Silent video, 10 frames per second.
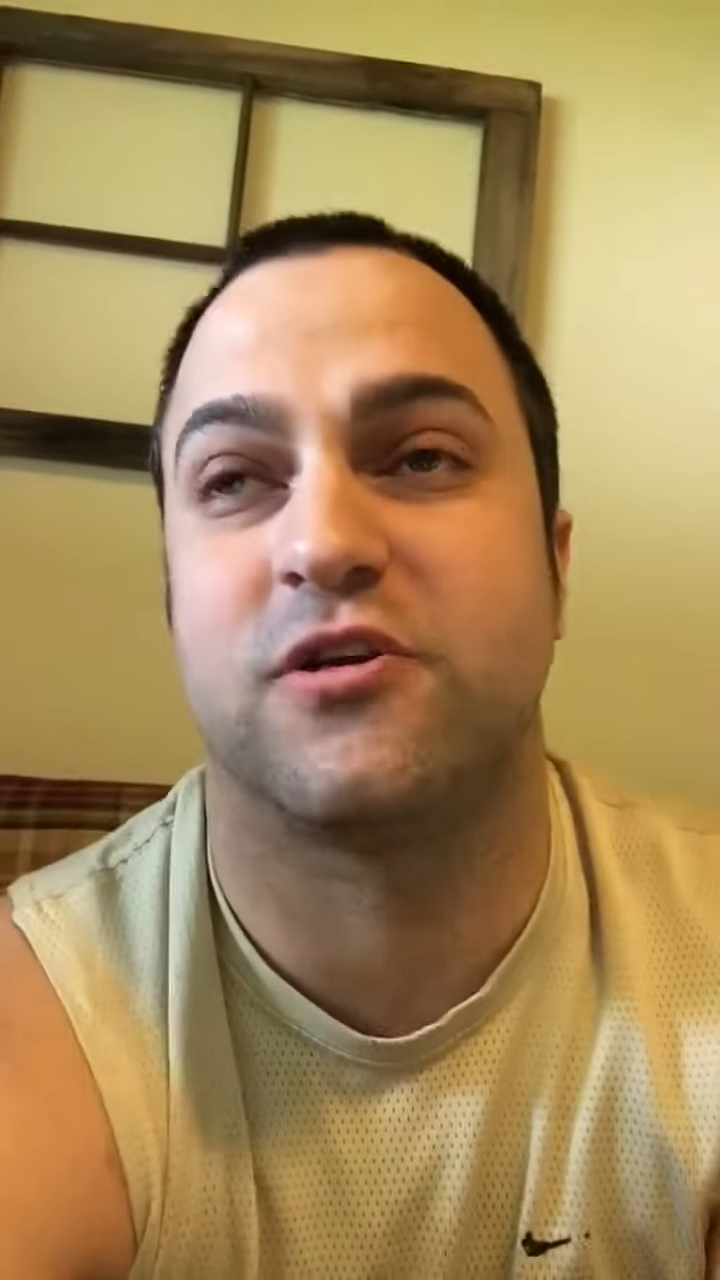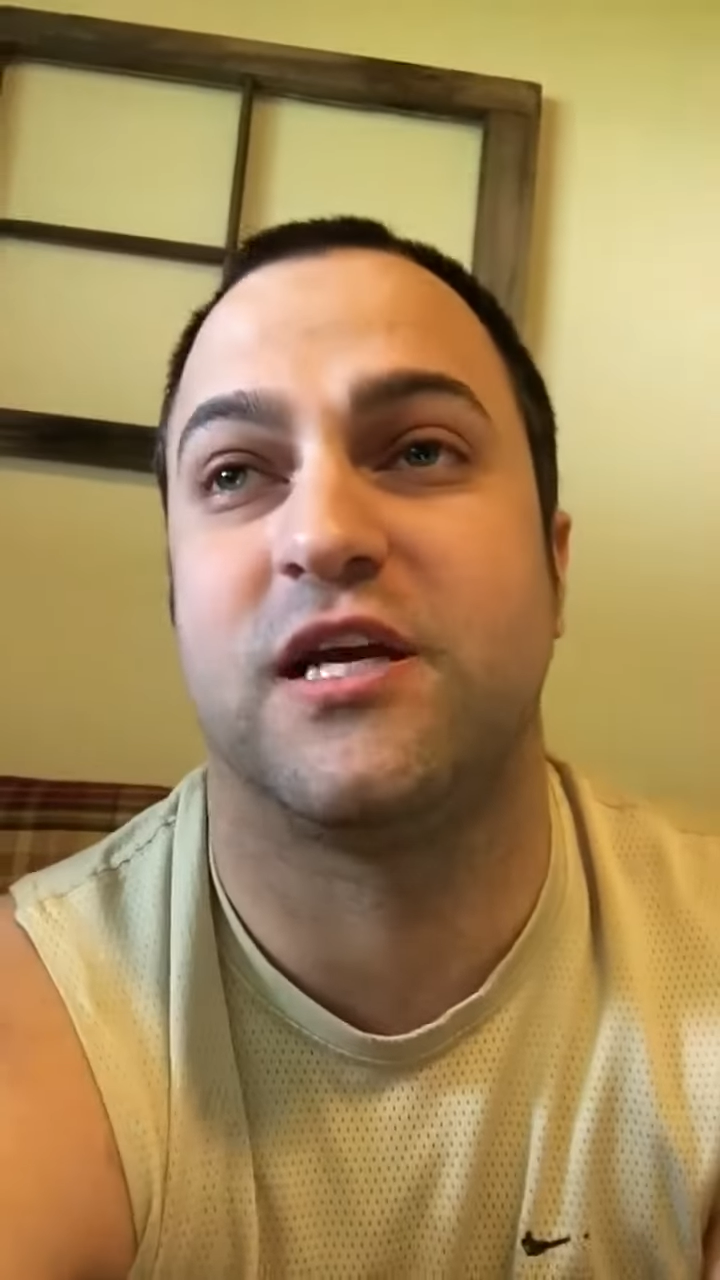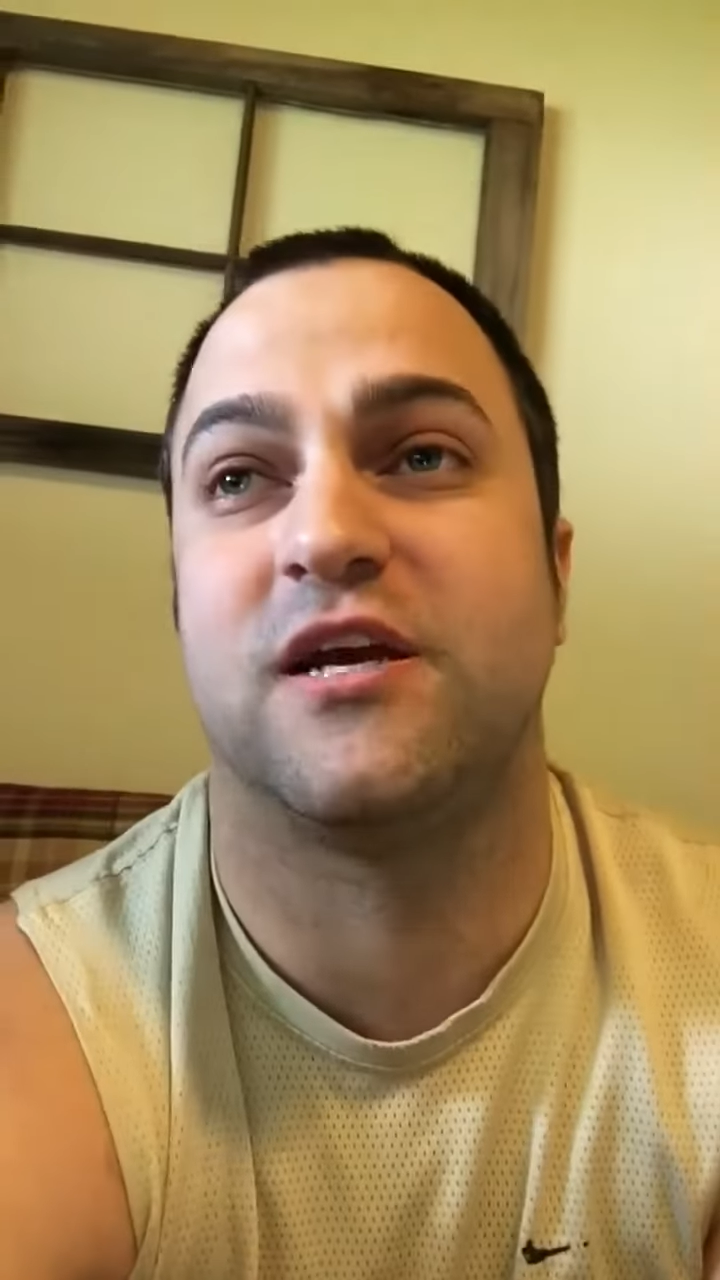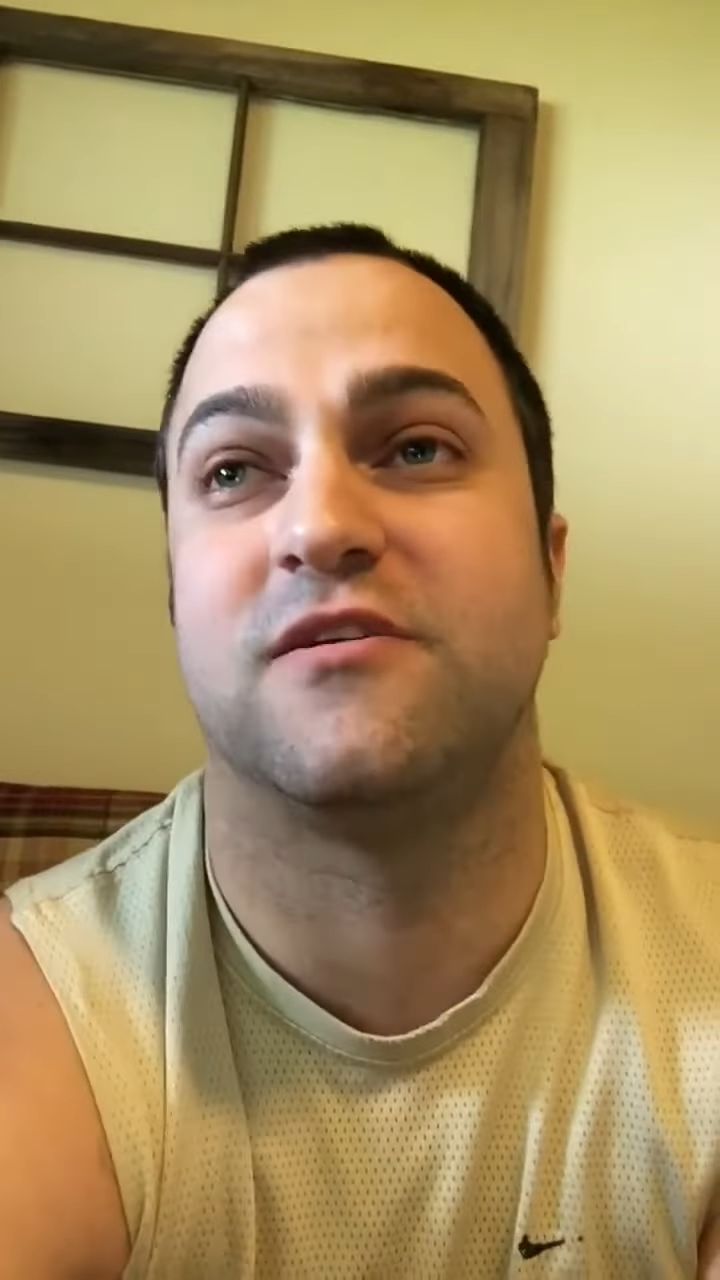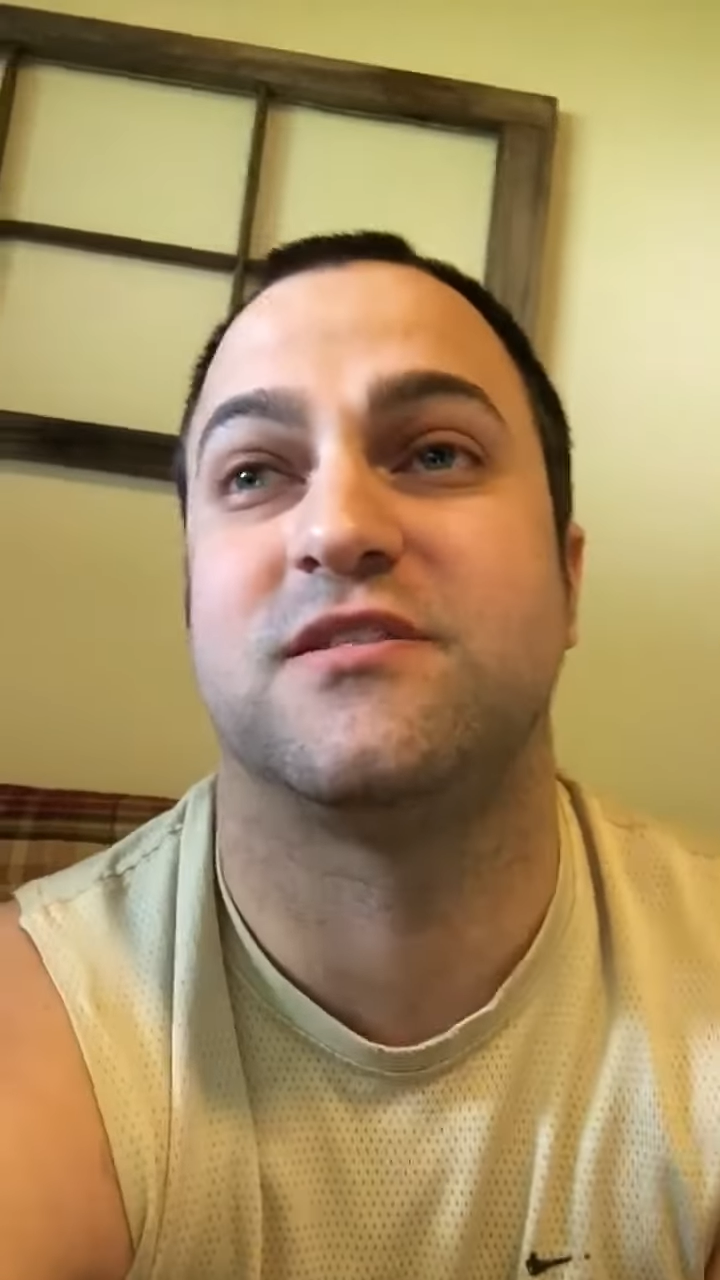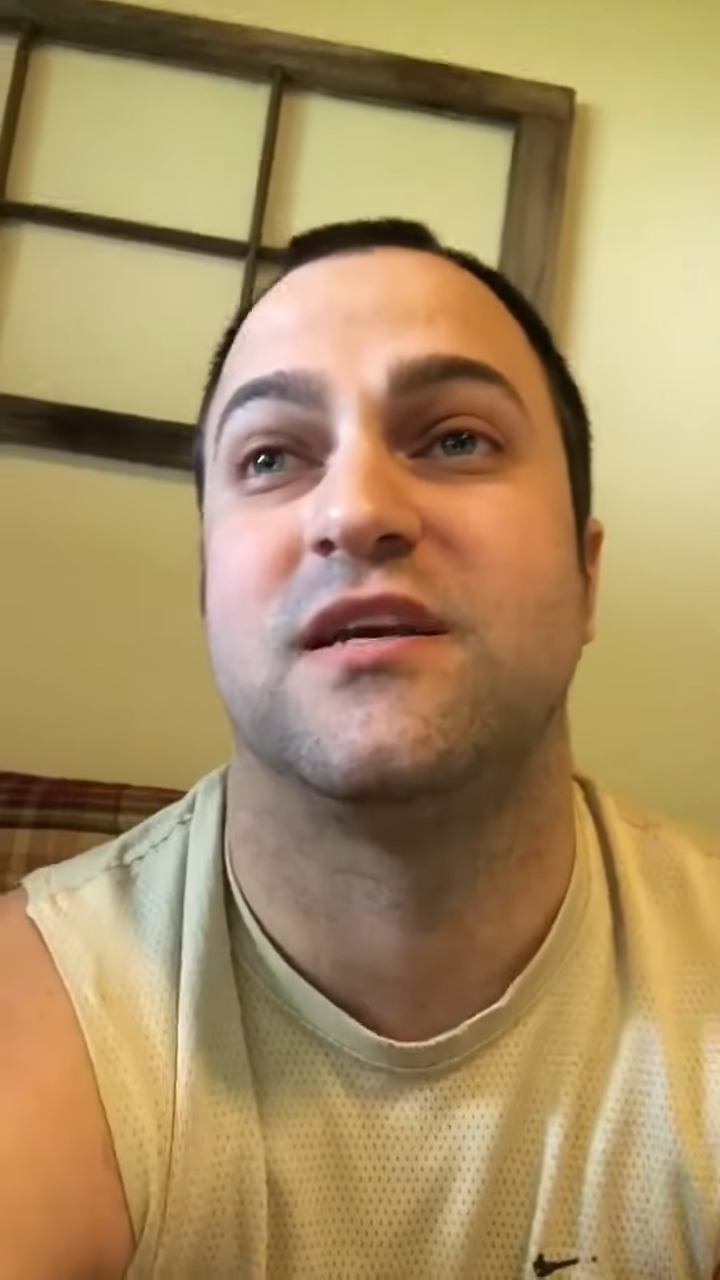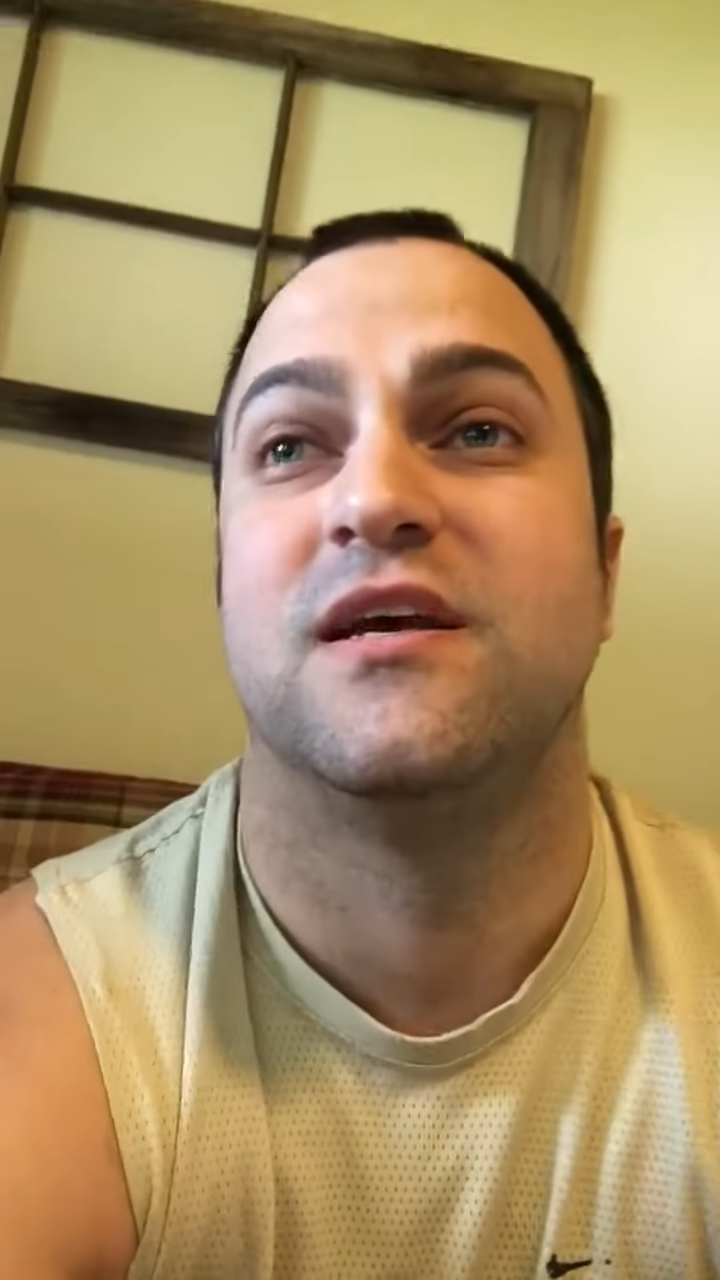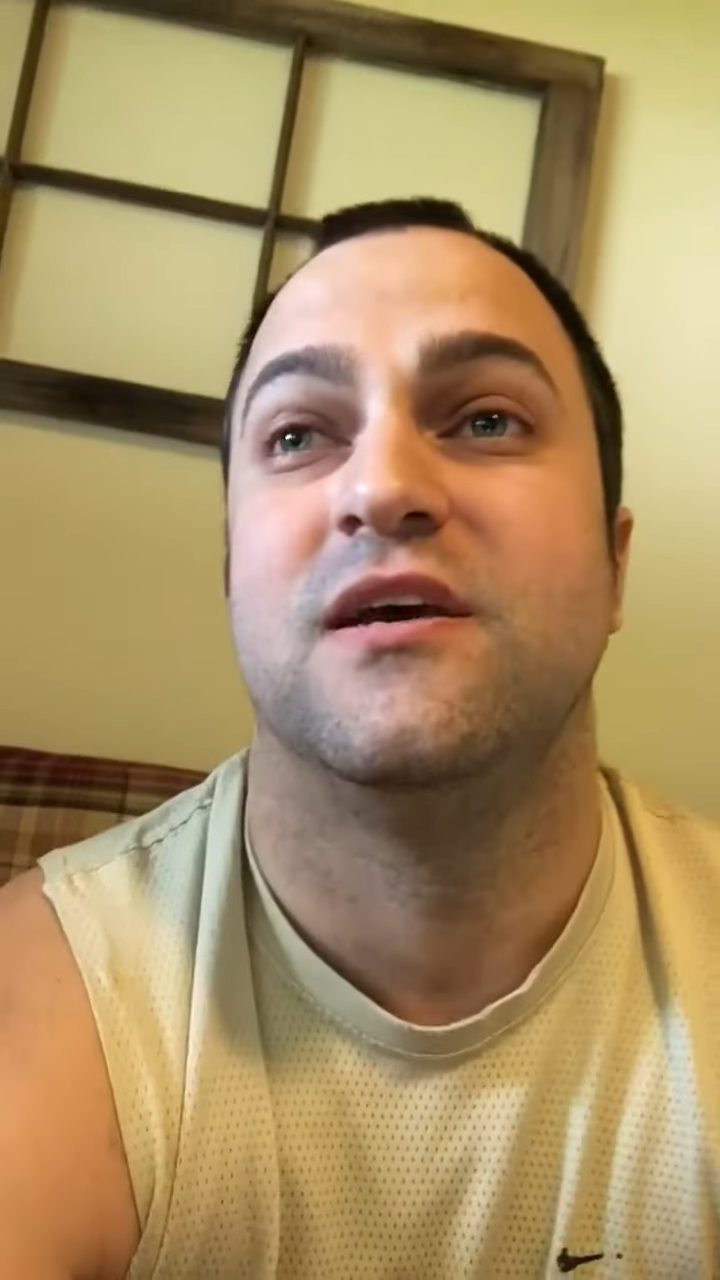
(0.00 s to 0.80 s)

years.